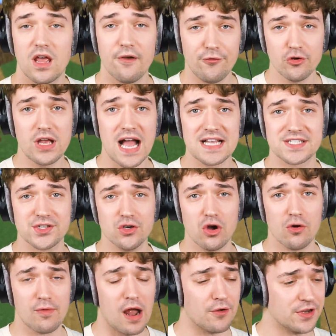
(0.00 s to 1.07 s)
If you guys are
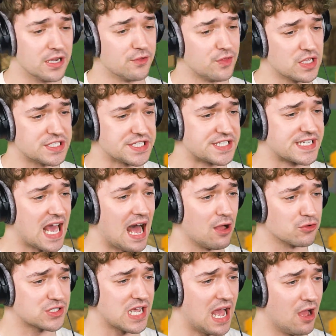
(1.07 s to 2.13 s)
new around here, this is
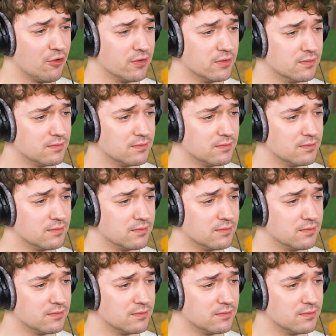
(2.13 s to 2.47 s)
Cowtown.